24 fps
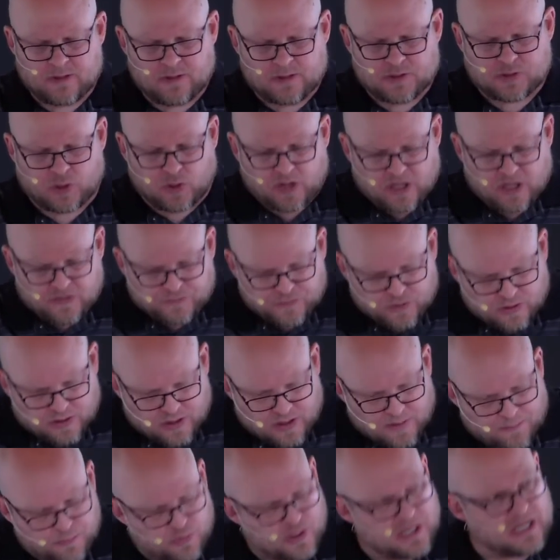So if you're going
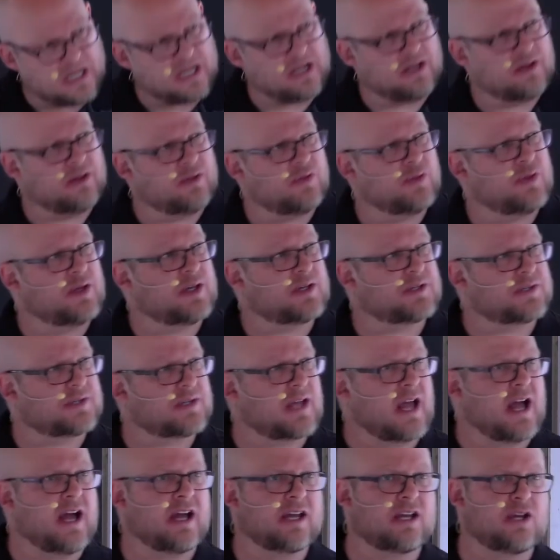to bring this
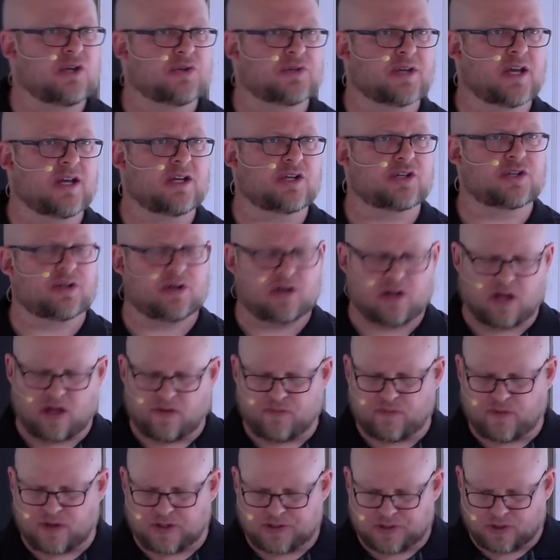accusation
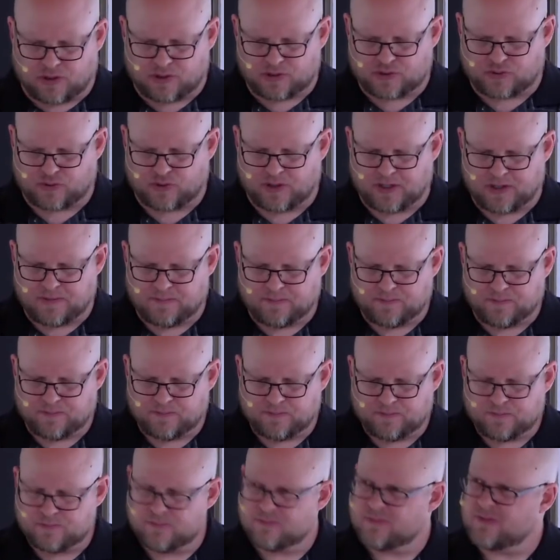of adultery,
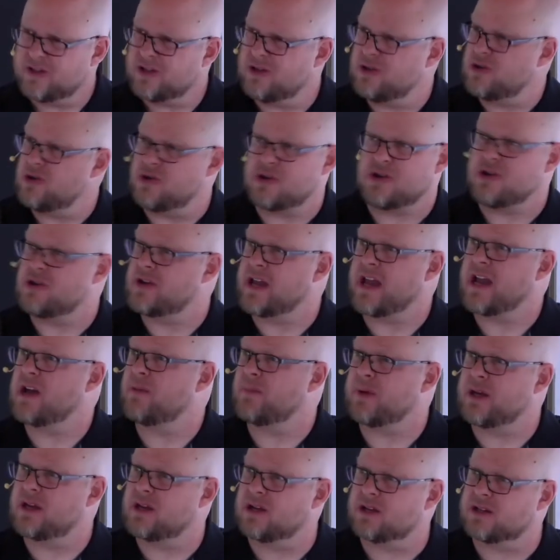you, you can't
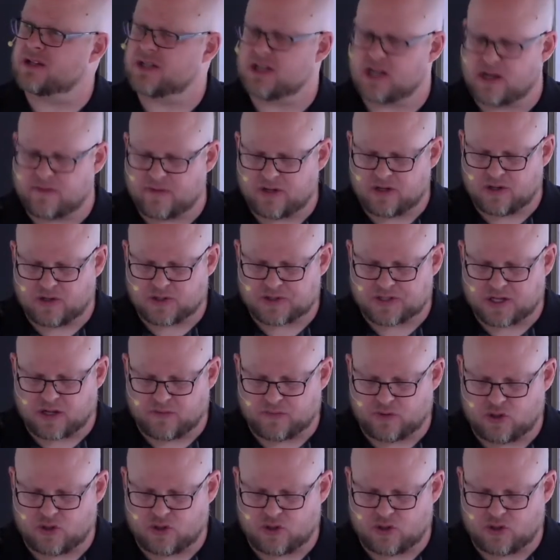be guilty of it yourself.